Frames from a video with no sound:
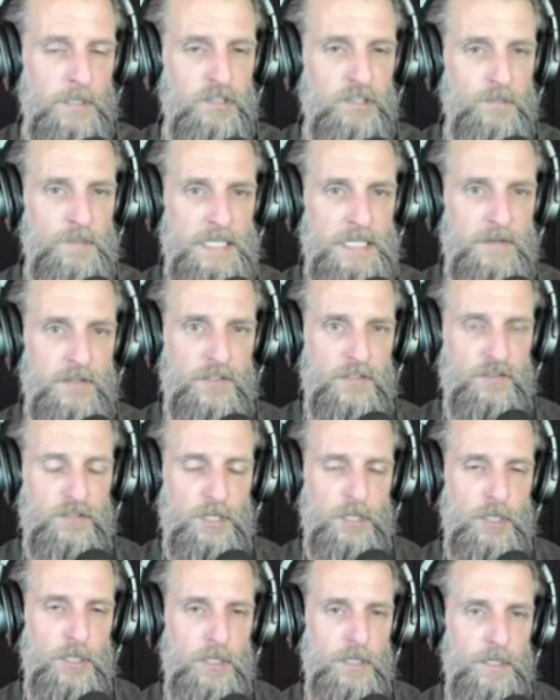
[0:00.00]
To me, this is
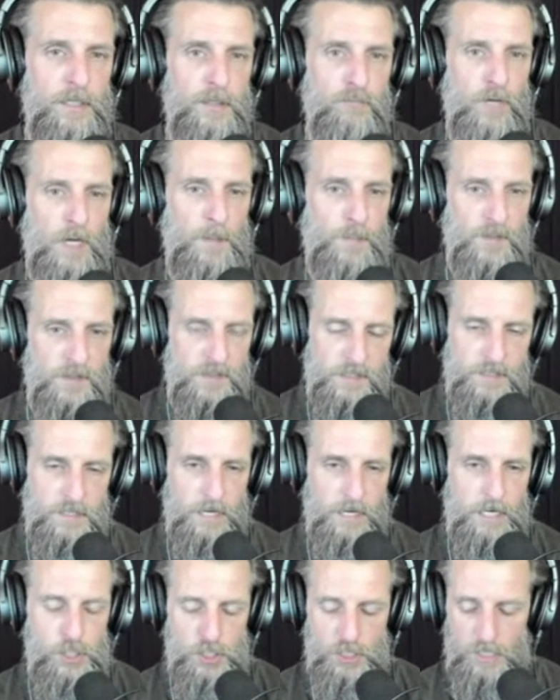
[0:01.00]
a good
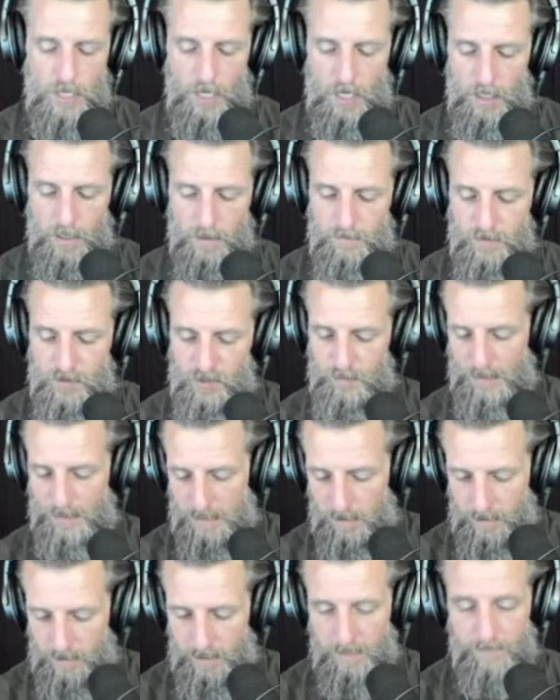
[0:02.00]
representation of
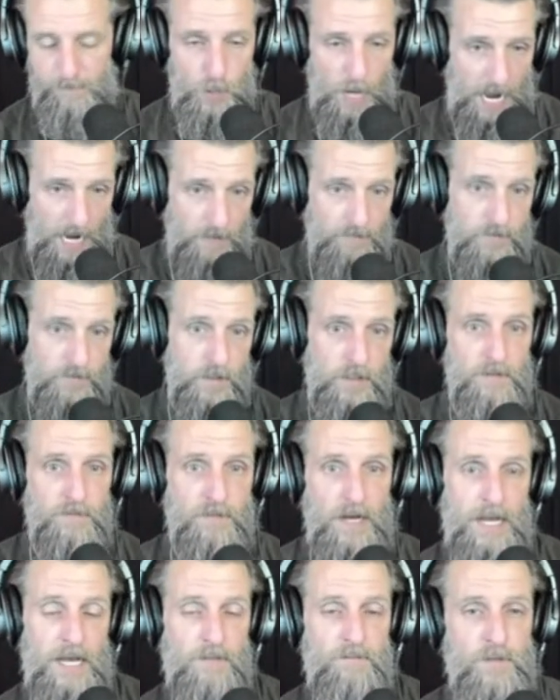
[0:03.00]
spirit. If you have to,
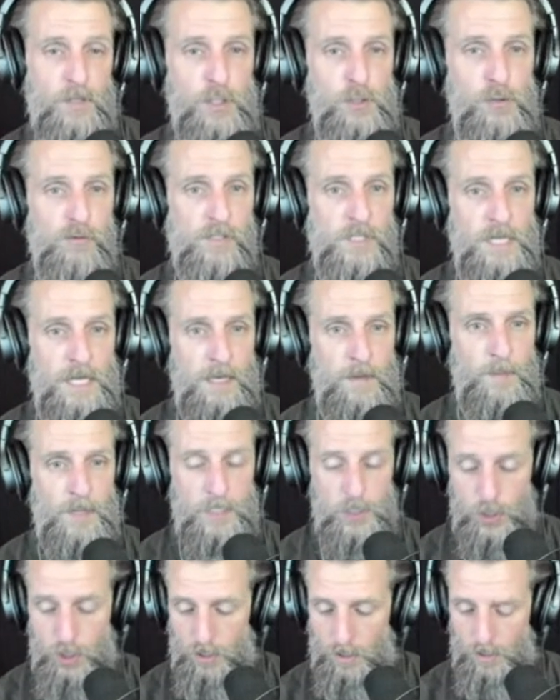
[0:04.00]
if I have to use an
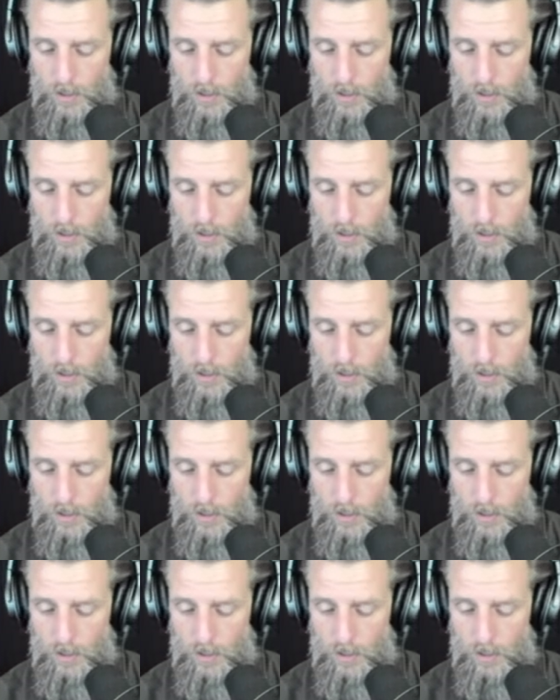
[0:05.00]
image,